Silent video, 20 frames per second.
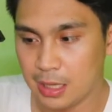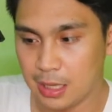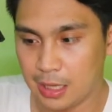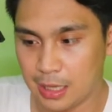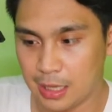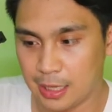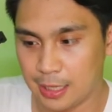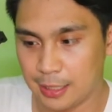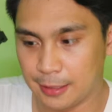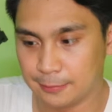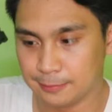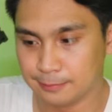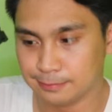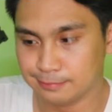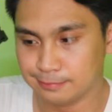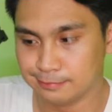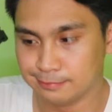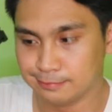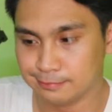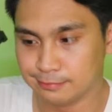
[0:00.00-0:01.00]

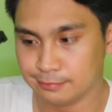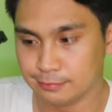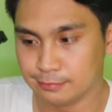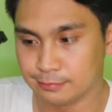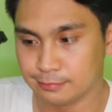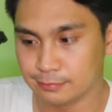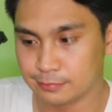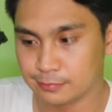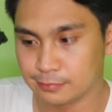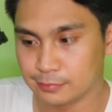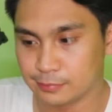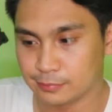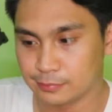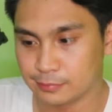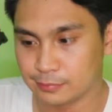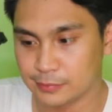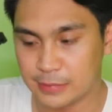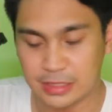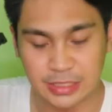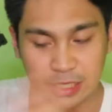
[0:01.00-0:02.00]
Um,
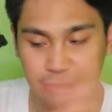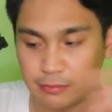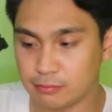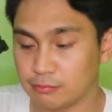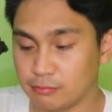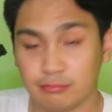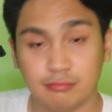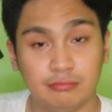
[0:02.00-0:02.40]
that's it.